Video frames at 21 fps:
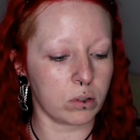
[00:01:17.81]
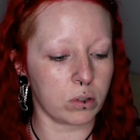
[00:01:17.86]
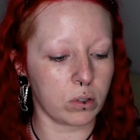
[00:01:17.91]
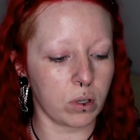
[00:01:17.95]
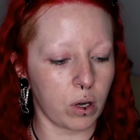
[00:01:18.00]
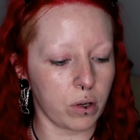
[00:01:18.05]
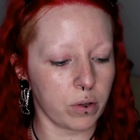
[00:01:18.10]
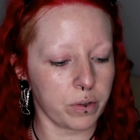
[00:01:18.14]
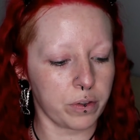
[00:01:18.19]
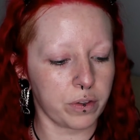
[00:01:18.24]

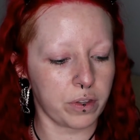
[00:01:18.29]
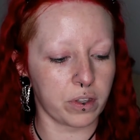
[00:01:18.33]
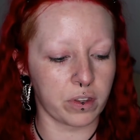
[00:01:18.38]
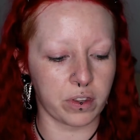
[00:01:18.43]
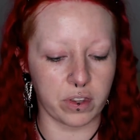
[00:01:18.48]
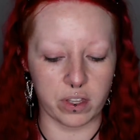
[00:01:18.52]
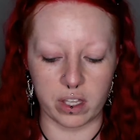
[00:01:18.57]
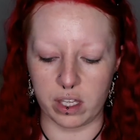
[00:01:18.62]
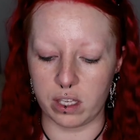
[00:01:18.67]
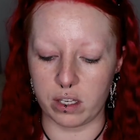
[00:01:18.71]
goth
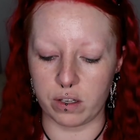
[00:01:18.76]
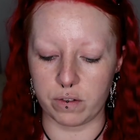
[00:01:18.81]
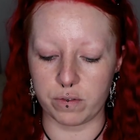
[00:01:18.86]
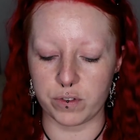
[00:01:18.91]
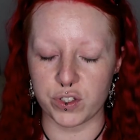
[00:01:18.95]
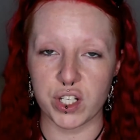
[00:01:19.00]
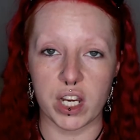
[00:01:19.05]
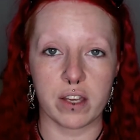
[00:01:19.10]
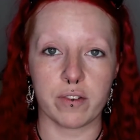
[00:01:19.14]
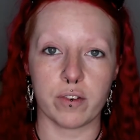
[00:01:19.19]
thing
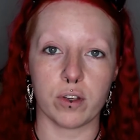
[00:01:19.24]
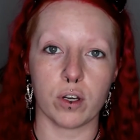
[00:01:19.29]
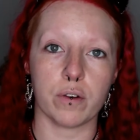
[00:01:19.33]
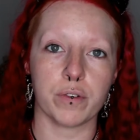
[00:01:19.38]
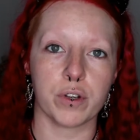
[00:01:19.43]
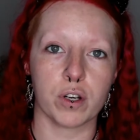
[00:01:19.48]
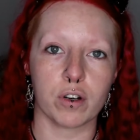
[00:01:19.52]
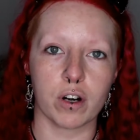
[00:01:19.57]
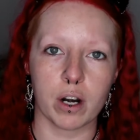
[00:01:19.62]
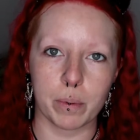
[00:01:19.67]
of shaving
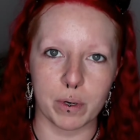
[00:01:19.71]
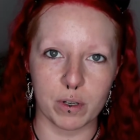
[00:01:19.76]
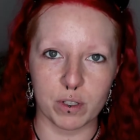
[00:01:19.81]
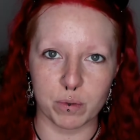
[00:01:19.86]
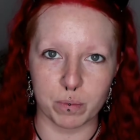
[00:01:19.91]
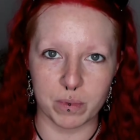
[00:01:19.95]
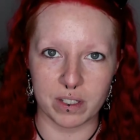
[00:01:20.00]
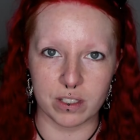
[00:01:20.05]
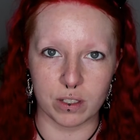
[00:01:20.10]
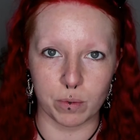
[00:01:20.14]
off your
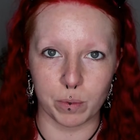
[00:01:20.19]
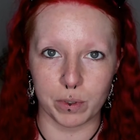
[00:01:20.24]
eyebrows means